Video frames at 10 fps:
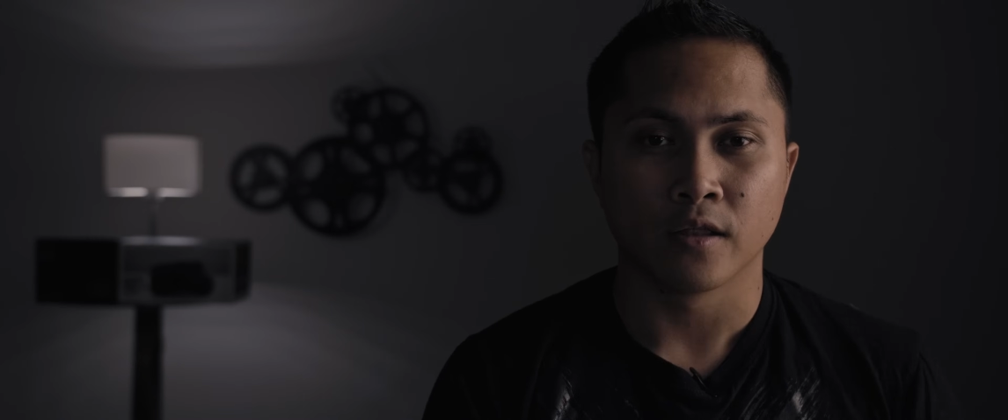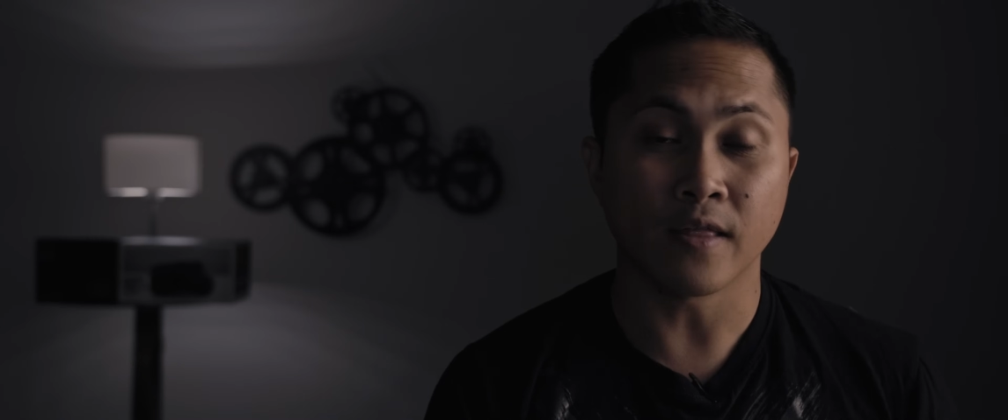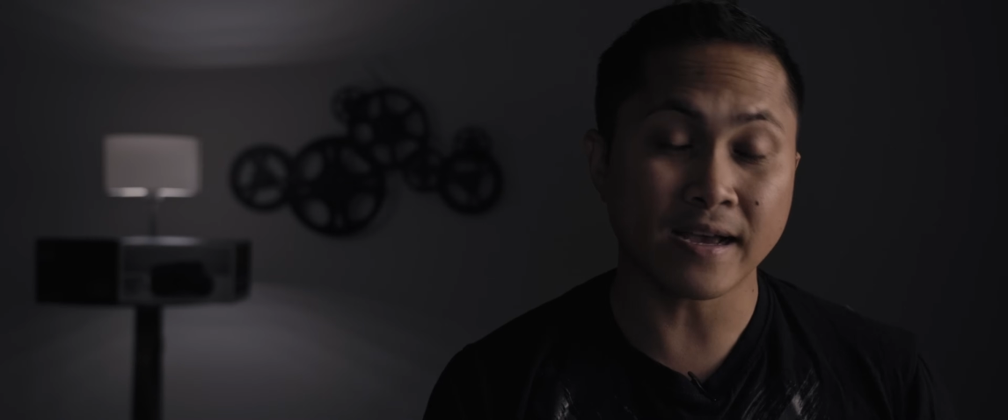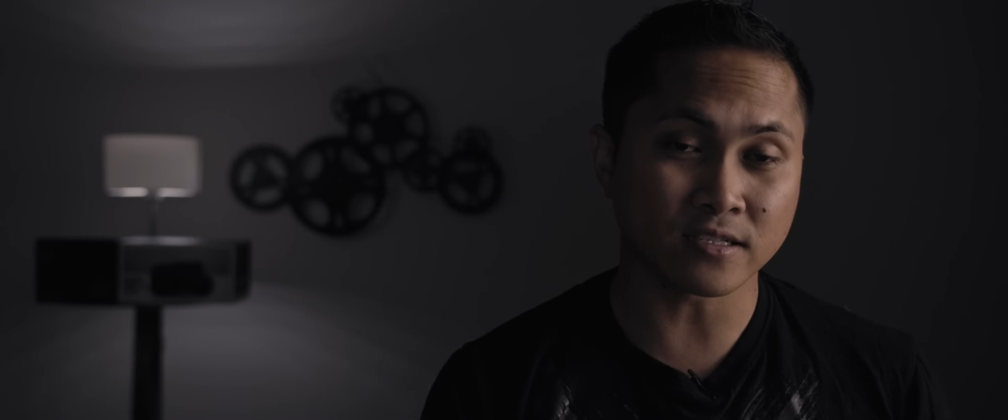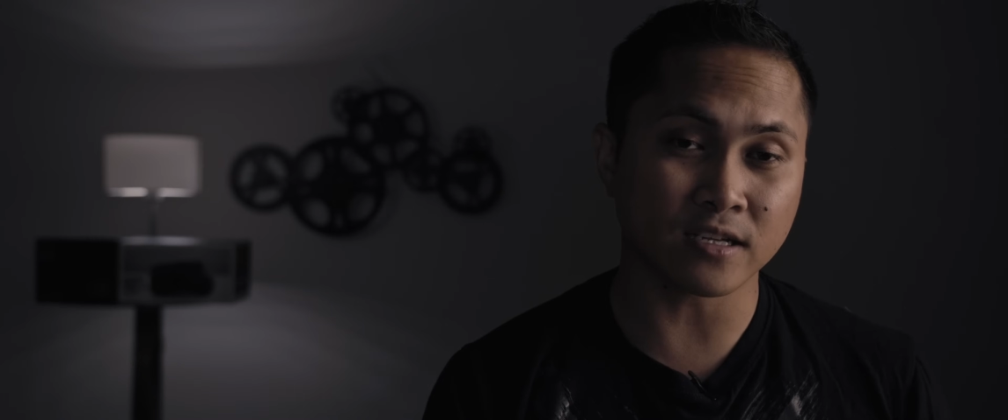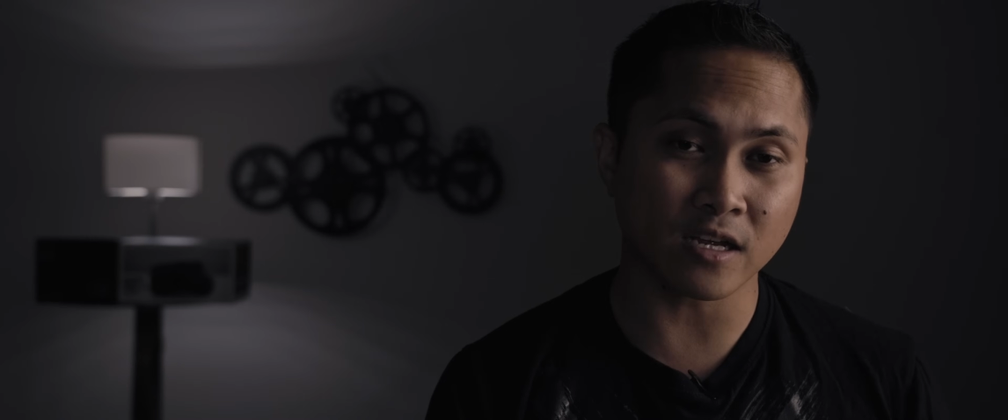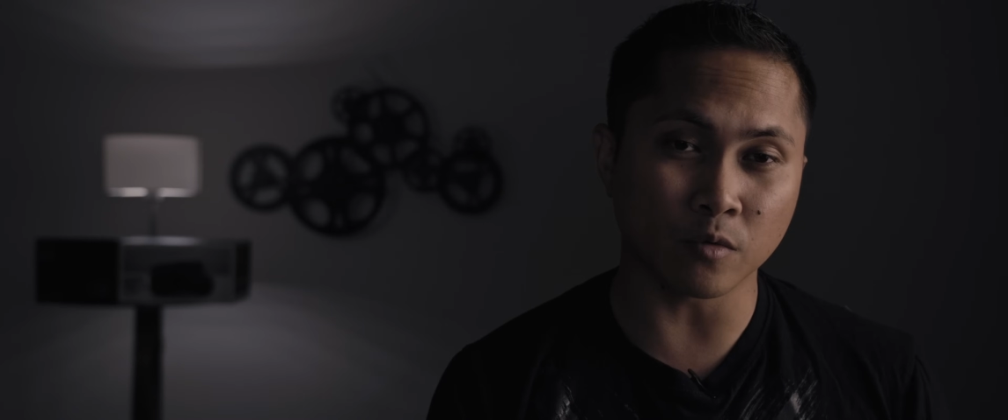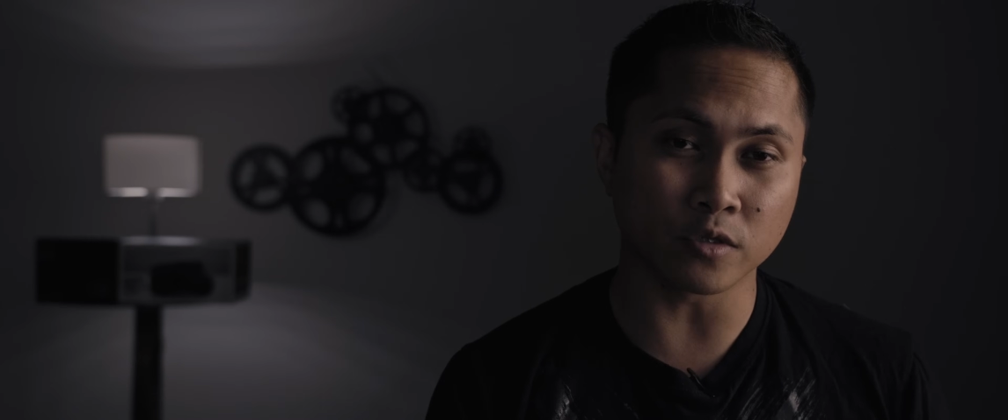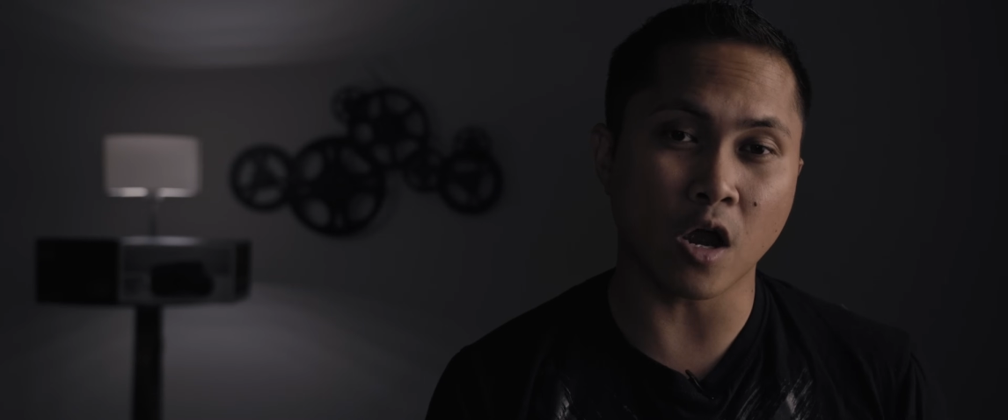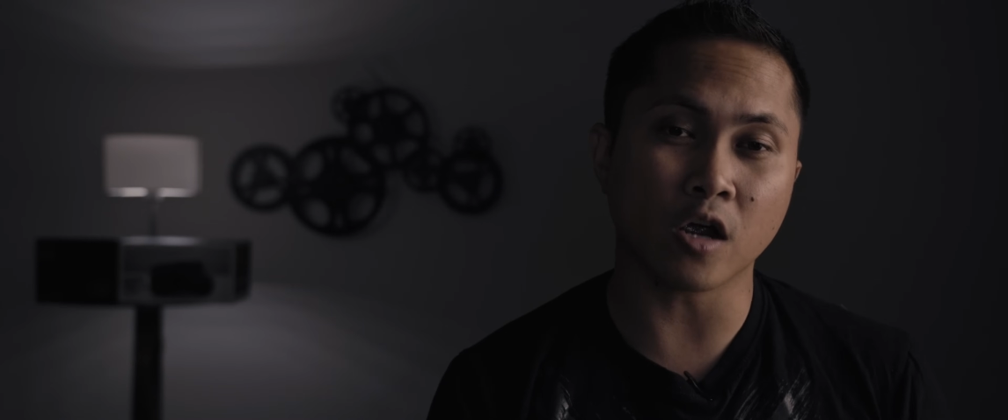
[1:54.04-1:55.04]
The next
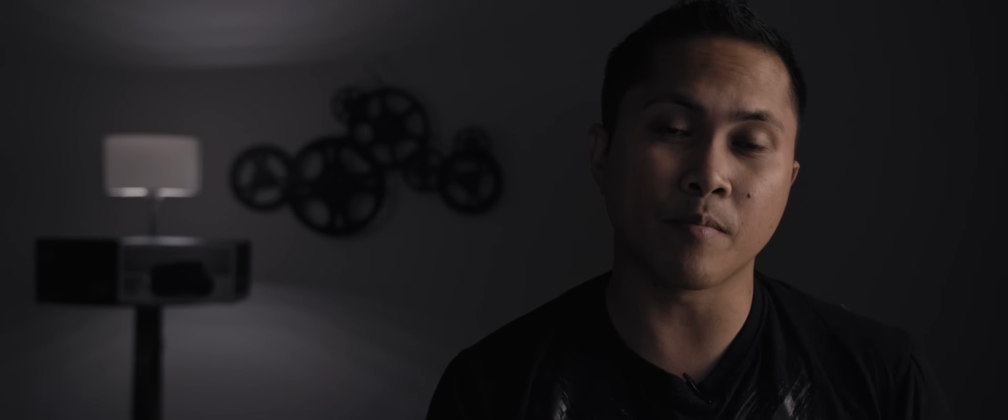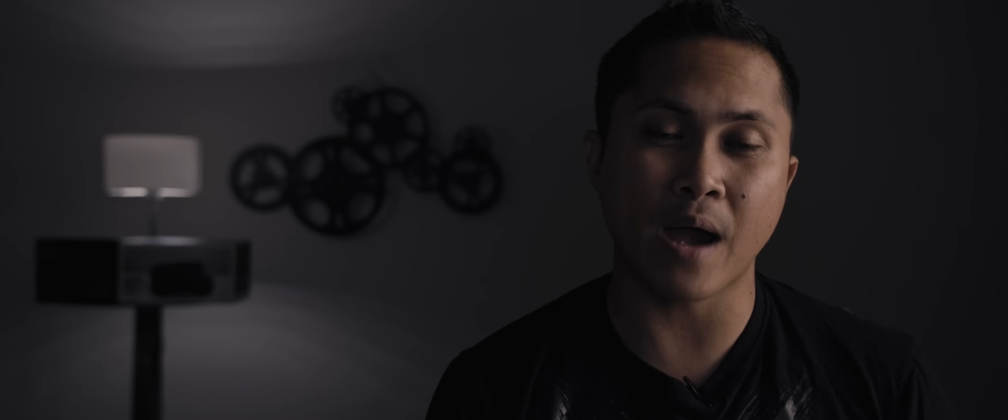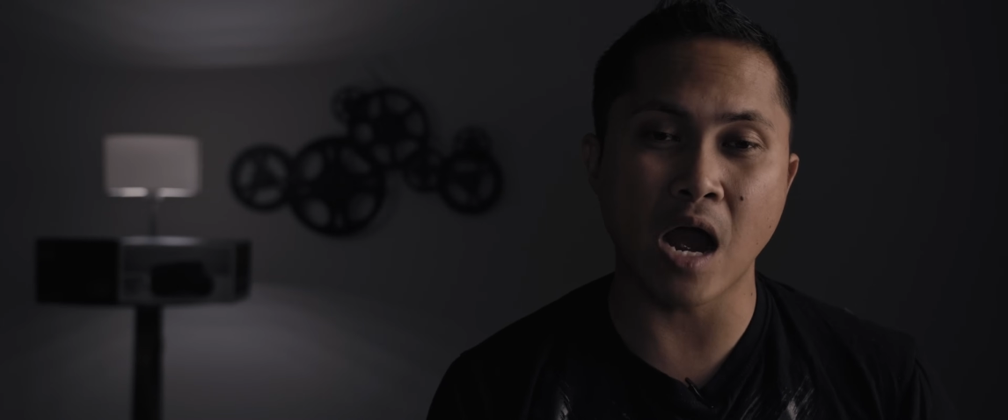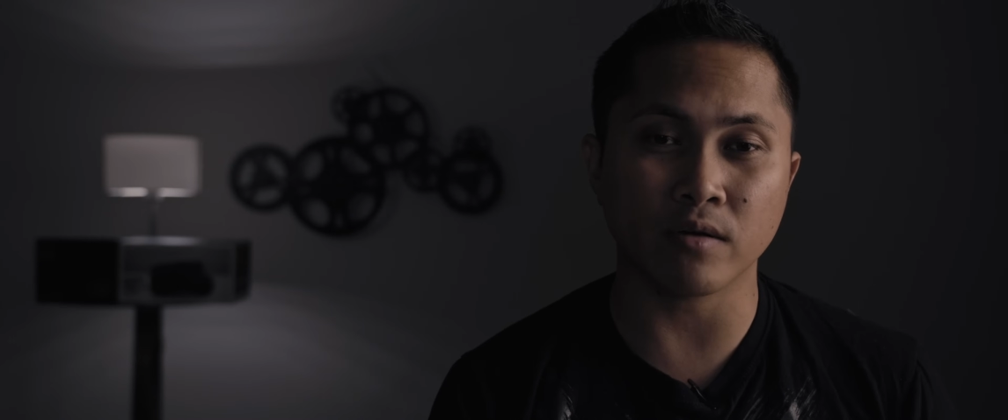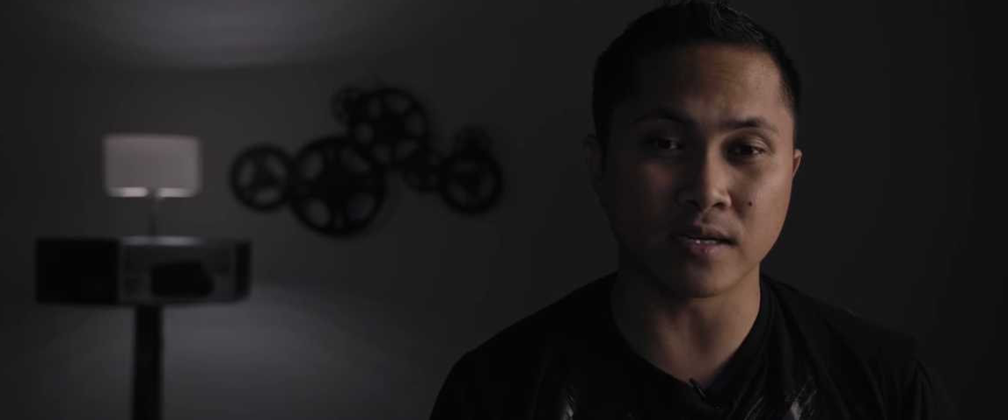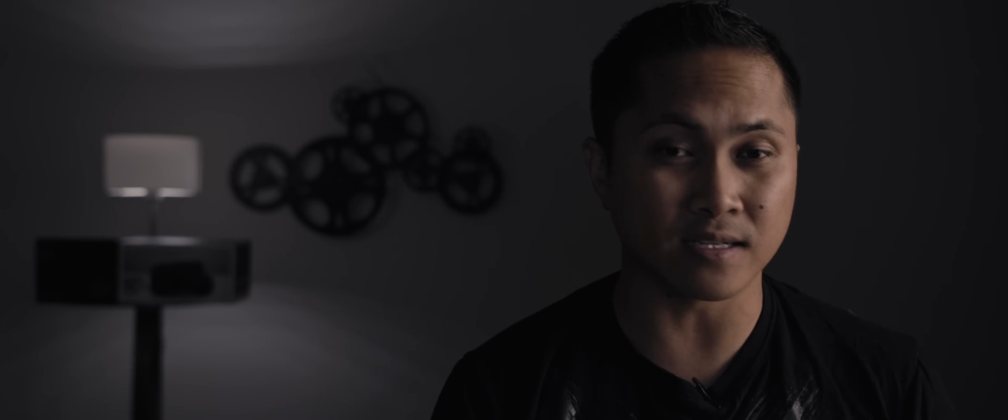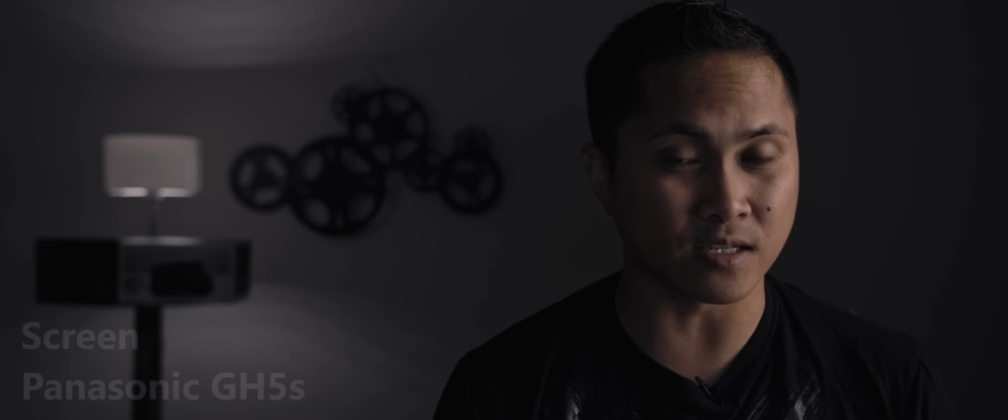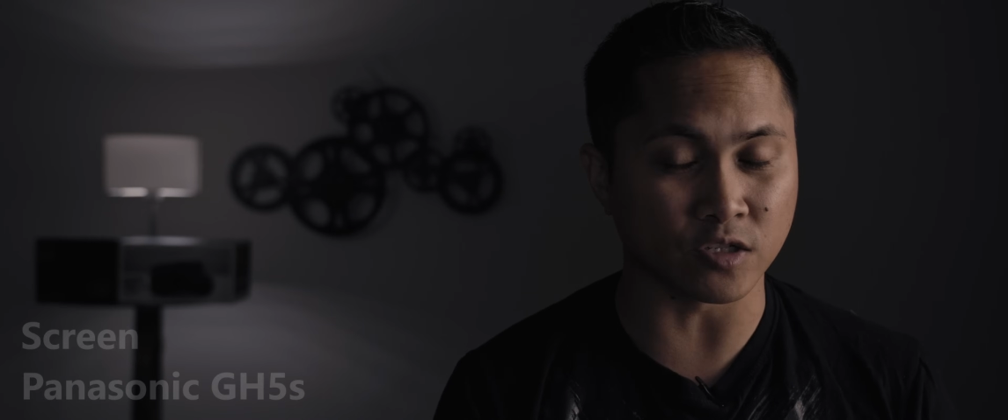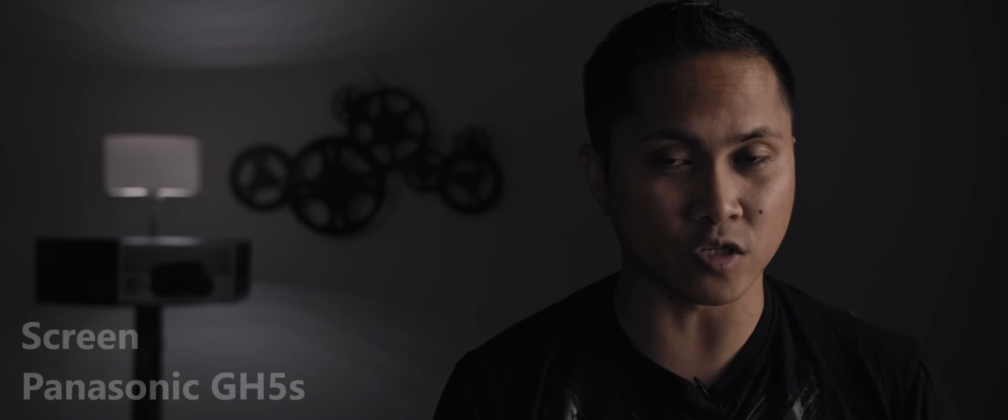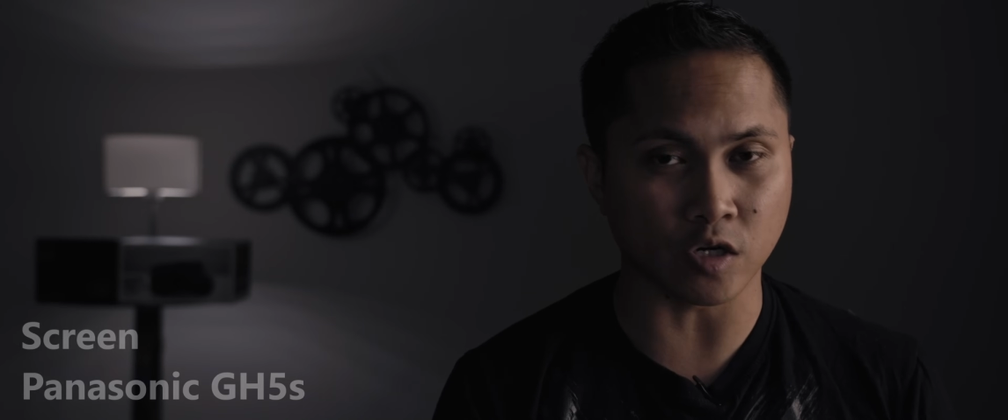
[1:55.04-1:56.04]
thing we'll talk about is
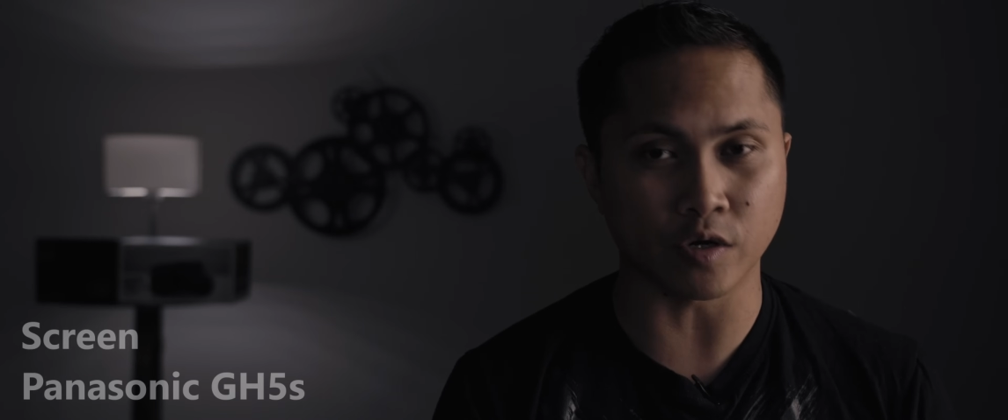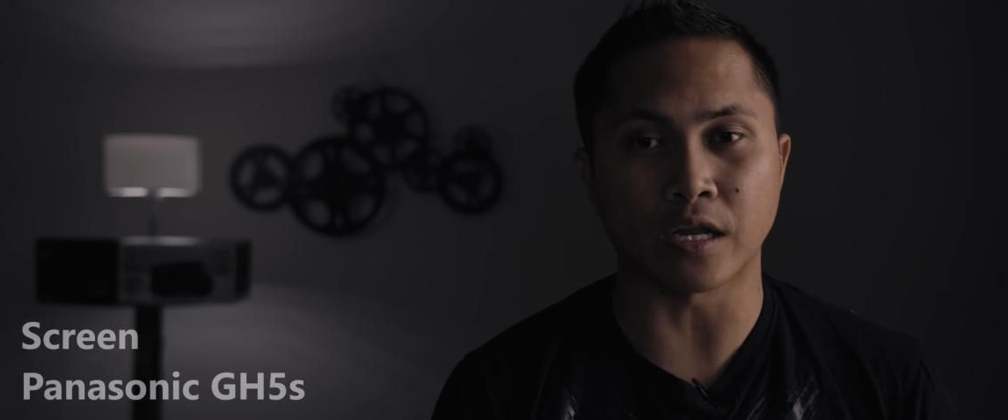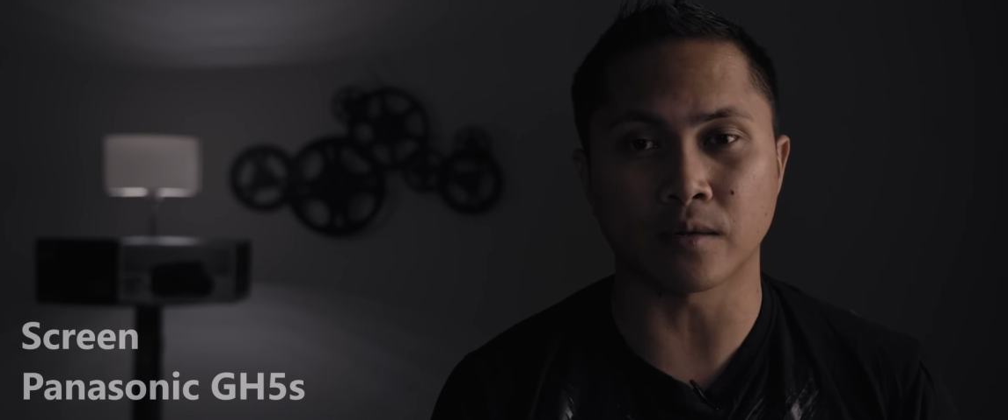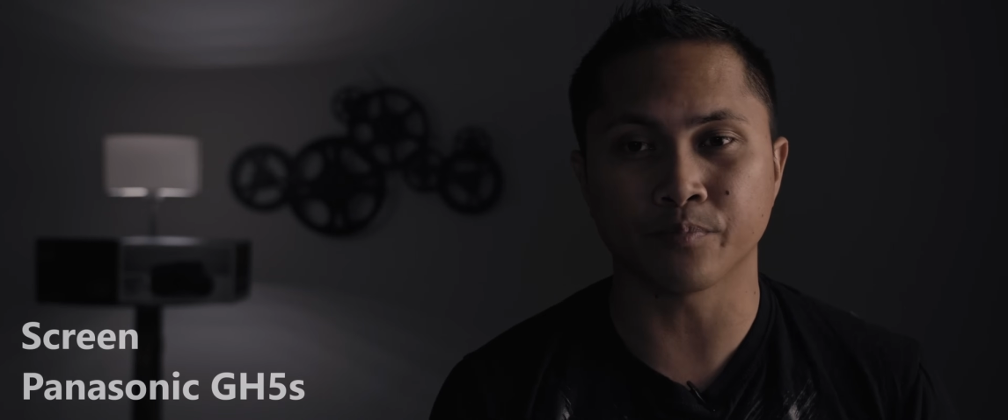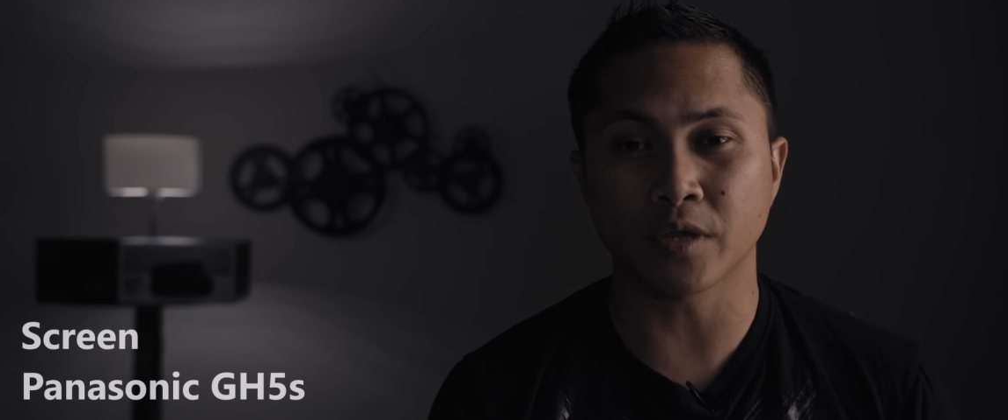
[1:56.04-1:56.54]
the screen.